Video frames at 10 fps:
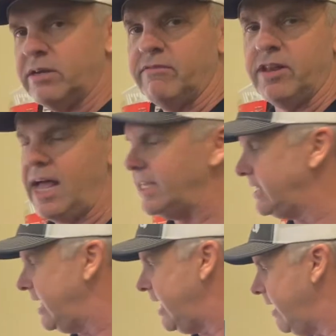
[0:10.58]
of
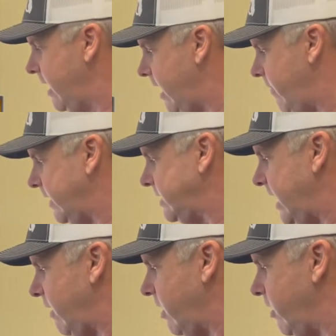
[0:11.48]
velocity, and that's the
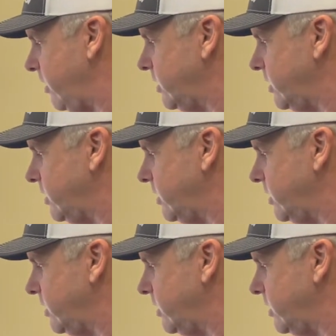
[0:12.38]
area under this